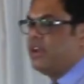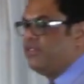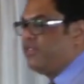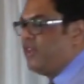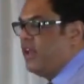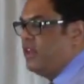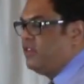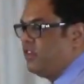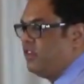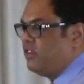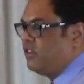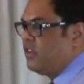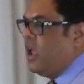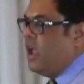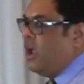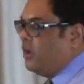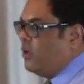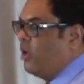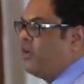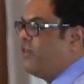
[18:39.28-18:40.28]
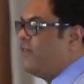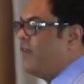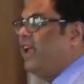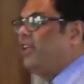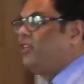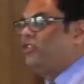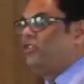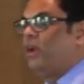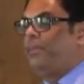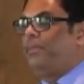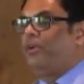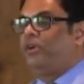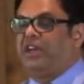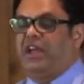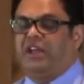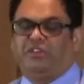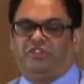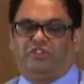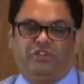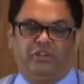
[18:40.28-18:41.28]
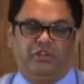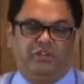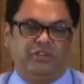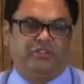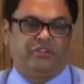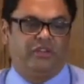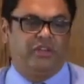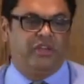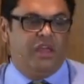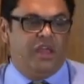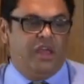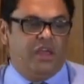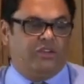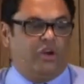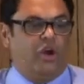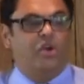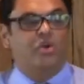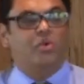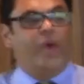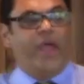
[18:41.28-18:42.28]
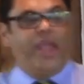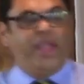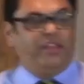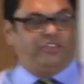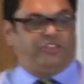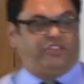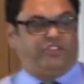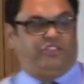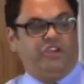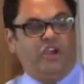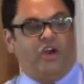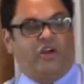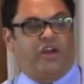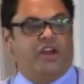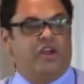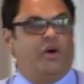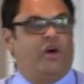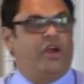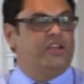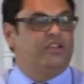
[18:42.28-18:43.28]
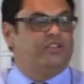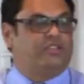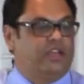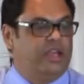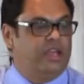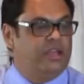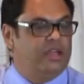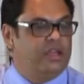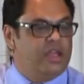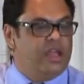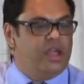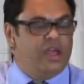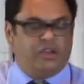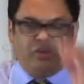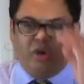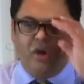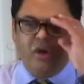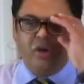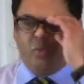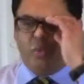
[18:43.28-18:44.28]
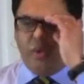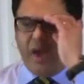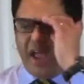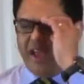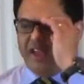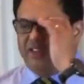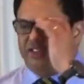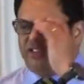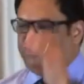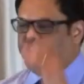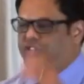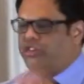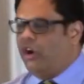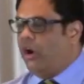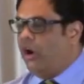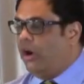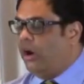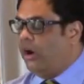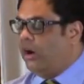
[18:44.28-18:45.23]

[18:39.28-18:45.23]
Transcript: dear friends, is don't waste your potentials. Don't waste your anointing. Don't waste the